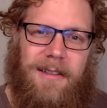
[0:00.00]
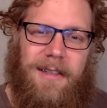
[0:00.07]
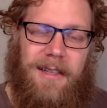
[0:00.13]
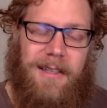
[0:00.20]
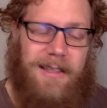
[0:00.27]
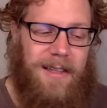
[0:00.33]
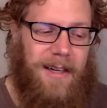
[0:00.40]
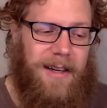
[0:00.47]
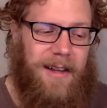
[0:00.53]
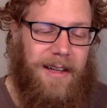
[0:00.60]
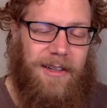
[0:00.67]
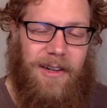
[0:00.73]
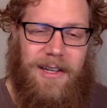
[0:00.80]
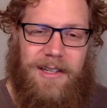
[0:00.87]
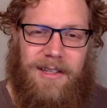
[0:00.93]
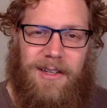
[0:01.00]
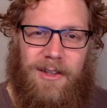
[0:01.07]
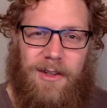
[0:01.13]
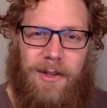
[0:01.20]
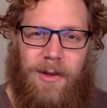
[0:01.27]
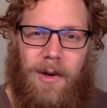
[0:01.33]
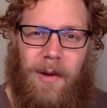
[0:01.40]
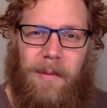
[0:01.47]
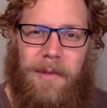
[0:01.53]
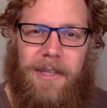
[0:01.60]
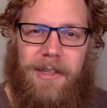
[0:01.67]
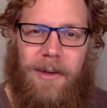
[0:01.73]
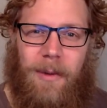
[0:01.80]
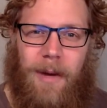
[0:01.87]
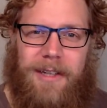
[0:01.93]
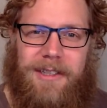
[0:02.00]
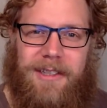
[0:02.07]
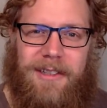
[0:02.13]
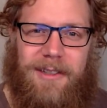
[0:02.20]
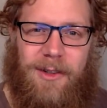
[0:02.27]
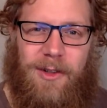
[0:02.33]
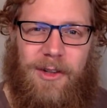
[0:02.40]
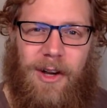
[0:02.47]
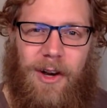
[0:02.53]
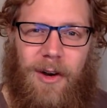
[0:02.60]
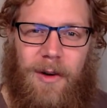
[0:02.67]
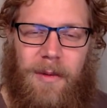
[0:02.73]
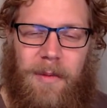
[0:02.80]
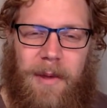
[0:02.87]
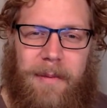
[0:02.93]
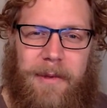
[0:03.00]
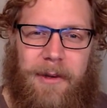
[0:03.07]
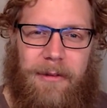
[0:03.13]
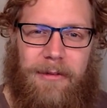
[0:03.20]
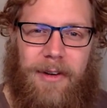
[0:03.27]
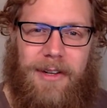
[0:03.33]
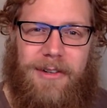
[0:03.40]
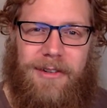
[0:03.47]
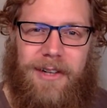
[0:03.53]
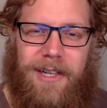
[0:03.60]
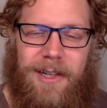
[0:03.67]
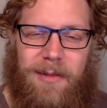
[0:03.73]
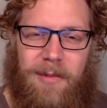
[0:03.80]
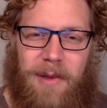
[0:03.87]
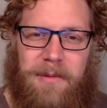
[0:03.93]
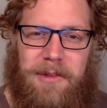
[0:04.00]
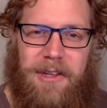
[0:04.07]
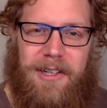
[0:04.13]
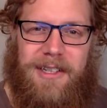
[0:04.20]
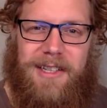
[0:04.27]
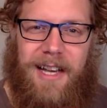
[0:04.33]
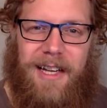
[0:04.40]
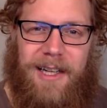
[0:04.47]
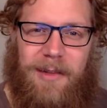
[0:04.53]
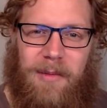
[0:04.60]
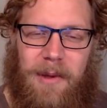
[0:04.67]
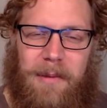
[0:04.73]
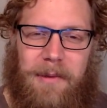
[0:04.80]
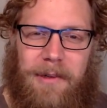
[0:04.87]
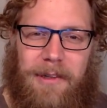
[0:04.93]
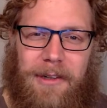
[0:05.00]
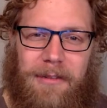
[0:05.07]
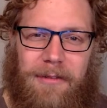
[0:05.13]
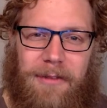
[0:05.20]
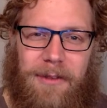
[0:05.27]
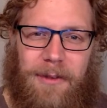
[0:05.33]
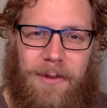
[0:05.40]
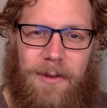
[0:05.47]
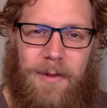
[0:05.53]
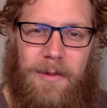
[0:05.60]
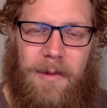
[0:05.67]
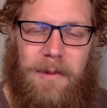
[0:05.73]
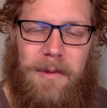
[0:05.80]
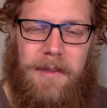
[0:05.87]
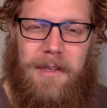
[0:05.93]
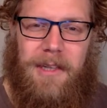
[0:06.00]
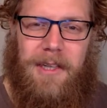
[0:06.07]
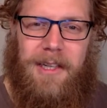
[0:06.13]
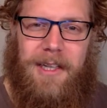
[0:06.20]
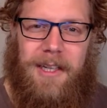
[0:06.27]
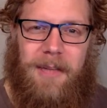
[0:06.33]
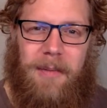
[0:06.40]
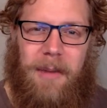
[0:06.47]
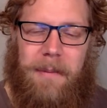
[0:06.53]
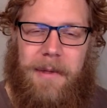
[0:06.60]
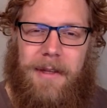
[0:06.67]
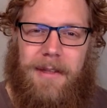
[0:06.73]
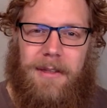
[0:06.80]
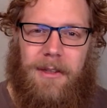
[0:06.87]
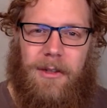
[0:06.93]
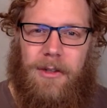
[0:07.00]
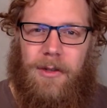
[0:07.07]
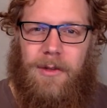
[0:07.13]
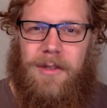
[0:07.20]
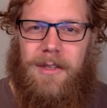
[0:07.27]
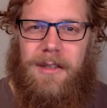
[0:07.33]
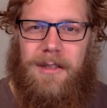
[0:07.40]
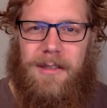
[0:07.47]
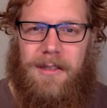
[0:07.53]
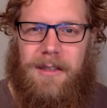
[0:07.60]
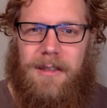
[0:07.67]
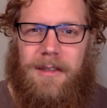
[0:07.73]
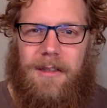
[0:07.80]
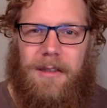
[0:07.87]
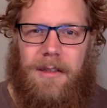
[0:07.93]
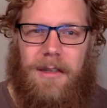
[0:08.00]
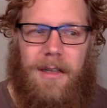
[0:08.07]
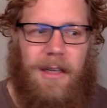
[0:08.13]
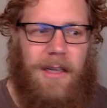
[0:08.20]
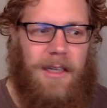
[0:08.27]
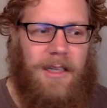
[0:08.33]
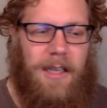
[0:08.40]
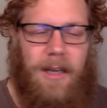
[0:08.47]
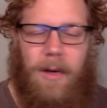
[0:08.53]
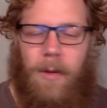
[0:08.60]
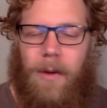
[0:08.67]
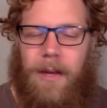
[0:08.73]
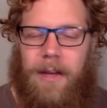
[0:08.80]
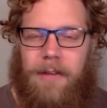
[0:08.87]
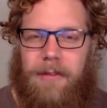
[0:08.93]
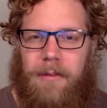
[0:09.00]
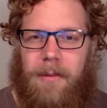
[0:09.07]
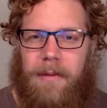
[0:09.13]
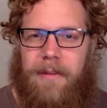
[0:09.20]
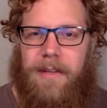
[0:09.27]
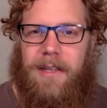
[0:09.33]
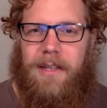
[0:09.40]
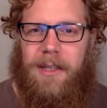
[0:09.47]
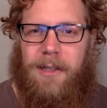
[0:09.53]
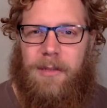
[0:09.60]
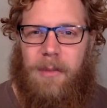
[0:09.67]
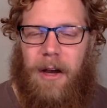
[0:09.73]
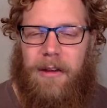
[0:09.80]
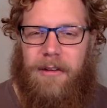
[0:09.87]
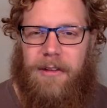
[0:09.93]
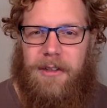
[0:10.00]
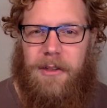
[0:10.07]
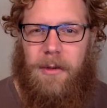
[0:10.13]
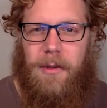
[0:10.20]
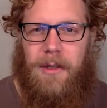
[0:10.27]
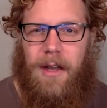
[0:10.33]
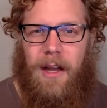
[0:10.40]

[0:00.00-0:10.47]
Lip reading: and extending that grace to you. I mean, you're watching the show and maybe you're frustrated, maybe you're excited, maybe you're confused, maybe you're using this to get away from everything that's bothering you in